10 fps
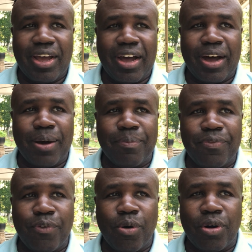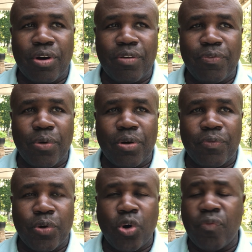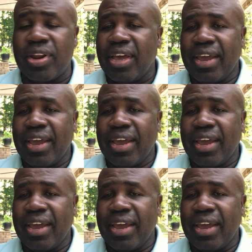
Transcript: um, for, for, for COVID.